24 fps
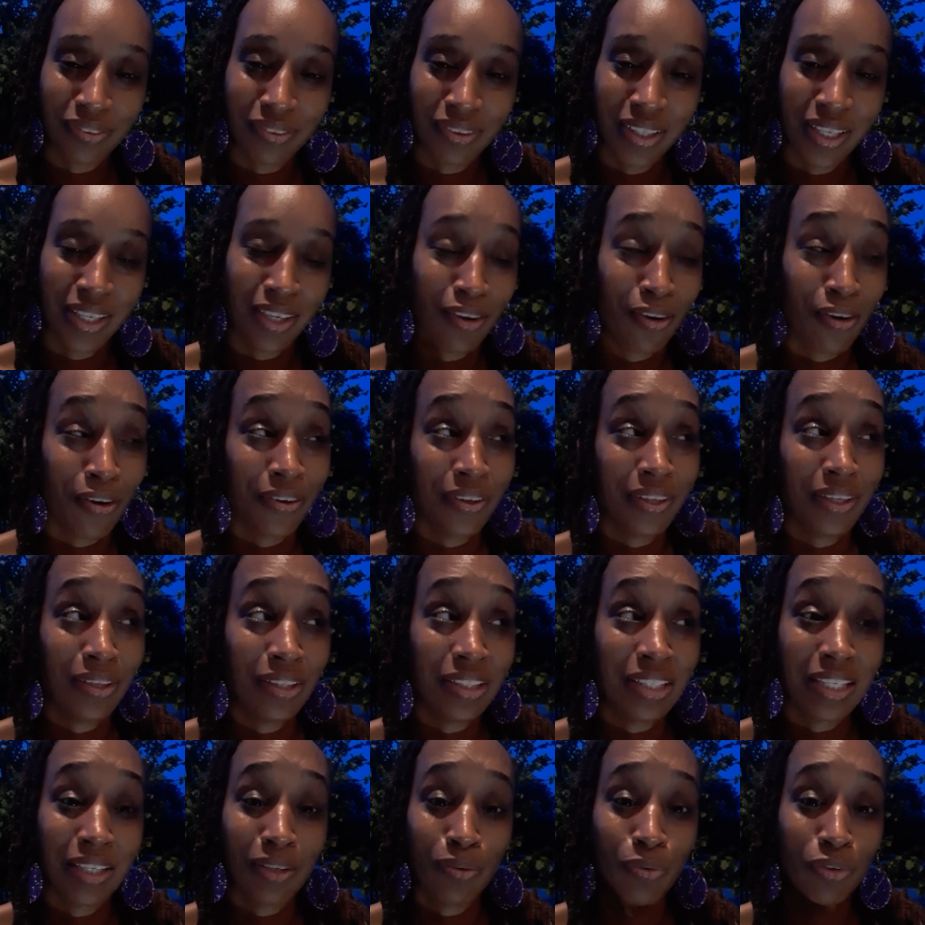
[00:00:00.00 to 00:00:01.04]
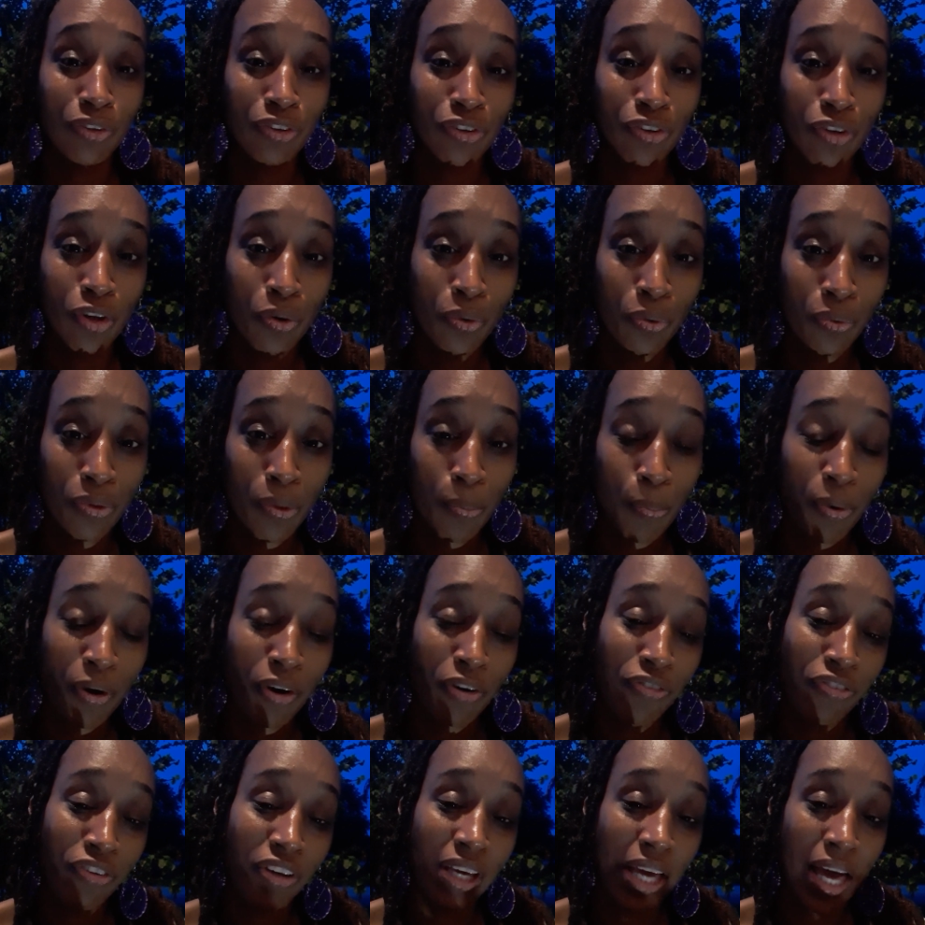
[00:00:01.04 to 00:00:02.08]
and all he did was know the
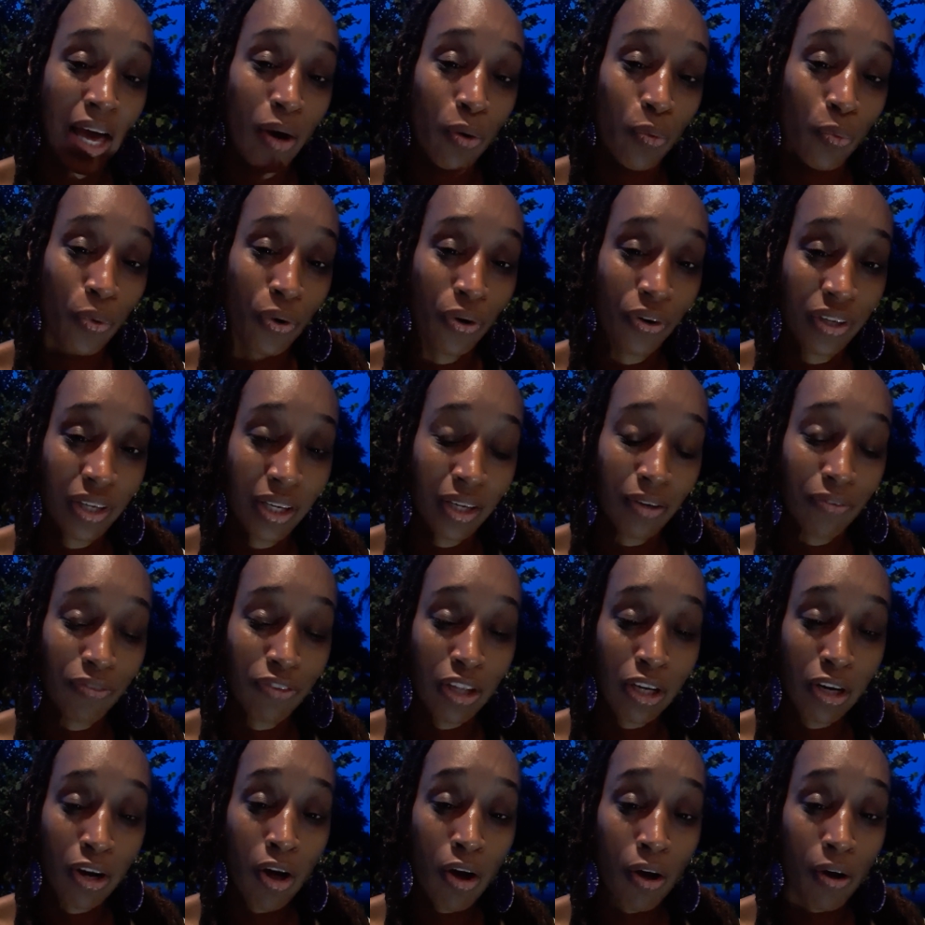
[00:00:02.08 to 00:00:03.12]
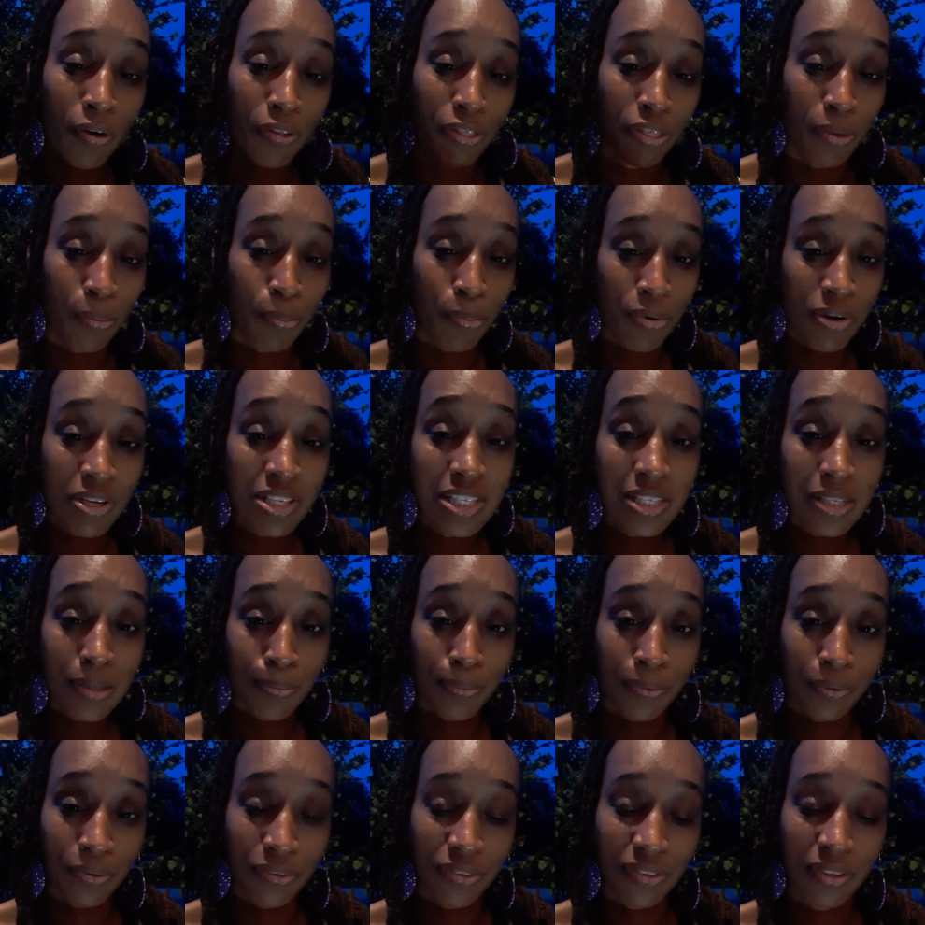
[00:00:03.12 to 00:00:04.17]
perfect outworking of the law, the
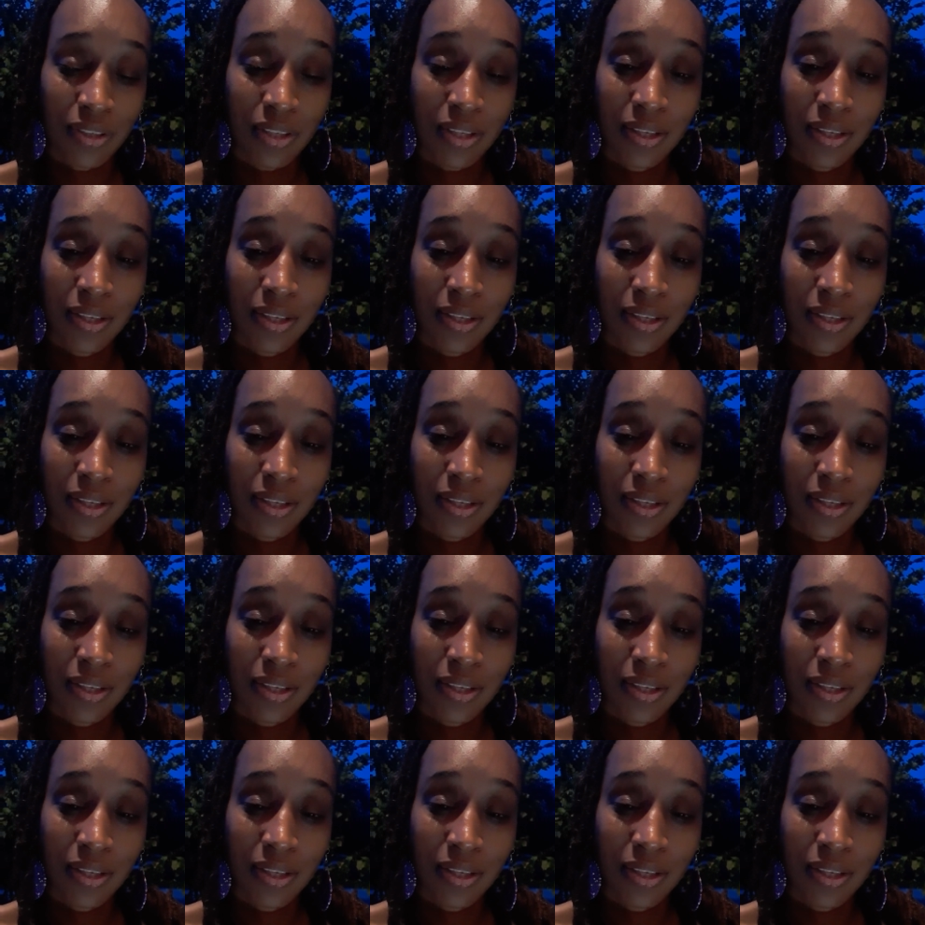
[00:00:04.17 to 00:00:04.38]
principles.